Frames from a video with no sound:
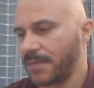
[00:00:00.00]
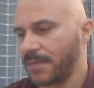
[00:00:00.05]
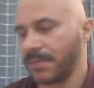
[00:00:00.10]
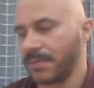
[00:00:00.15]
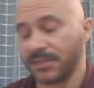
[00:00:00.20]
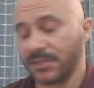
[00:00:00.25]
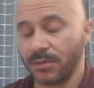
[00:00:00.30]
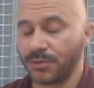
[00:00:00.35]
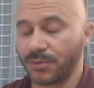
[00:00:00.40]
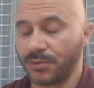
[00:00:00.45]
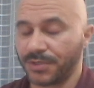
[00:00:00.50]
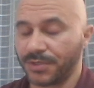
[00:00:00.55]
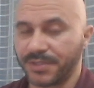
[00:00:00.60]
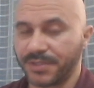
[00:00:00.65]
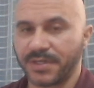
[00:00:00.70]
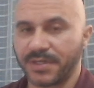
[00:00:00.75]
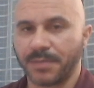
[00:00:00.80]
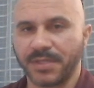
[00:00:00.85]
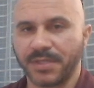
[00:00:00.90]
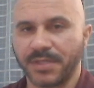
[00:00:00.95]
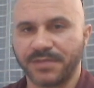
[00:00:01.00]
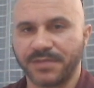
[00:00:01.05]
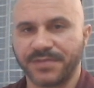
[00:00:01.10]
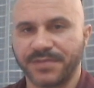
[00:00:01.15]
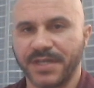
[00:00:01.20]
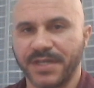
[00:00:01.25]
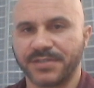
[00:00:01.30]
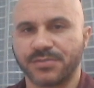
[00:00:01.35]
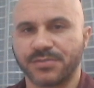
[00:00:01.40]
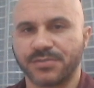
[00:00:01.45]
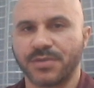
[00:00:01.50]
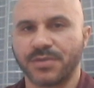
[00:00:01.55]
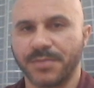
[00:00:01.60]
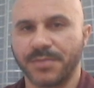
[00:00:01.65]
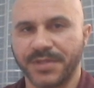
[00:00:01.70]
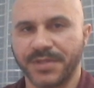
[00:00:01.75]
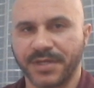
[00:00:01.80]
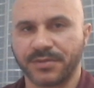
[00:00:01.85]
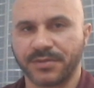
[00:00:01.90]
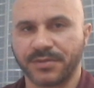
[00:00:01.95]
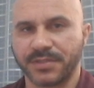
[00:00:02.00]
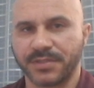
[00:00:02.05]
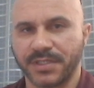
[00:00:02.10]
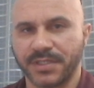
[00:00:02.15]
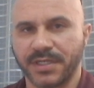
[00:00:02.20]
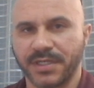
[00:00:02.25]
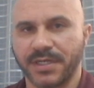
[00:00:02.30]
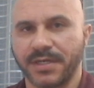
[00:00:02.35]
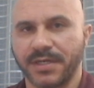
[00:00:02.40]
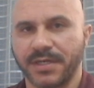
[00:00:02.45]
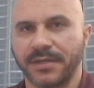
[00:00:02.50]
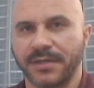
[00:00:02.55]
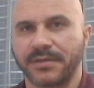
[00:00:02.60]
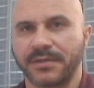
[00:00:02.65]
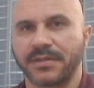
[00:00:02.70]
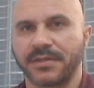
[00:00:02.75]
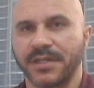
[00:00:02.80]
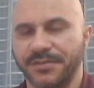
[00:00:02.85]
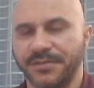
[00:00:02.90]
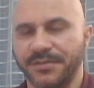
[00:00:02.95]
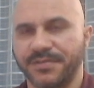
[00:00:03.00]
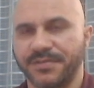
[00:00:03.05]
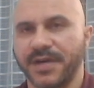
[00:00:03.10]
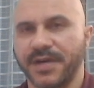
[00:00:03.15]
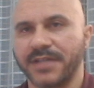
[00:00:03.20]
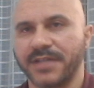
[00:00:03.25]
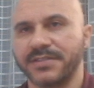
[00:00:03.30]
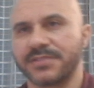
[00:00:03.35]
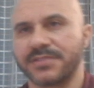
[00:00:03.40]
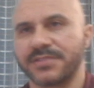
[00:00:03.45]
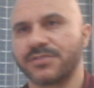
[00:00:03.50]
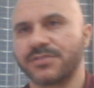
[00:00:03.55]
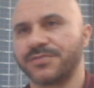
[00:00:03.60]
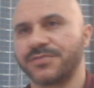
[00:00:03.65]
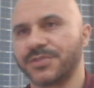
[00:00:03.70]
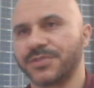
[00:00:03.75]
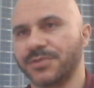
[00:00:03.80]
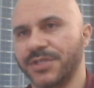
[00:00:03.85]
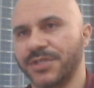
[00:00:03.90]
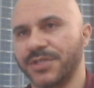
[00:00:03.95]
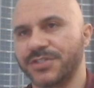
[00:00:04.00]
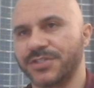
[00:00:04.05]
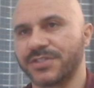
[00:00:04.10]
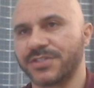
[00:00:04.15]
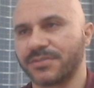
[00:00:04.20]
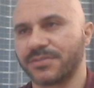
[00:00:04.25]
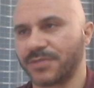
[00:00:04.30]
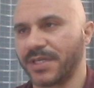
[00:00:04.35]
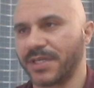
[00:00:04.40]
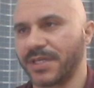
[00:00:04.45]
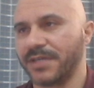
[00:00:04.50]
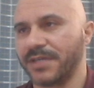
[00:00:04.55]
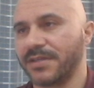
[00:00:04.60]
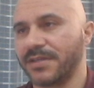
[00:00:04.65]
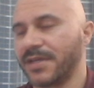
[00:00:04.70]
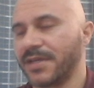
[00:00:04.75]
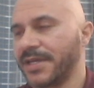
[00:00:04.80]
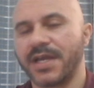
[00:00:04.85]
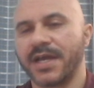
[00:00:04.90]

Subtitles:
But don't worry, I believe that this webinar gonna clarify this configuration, okay?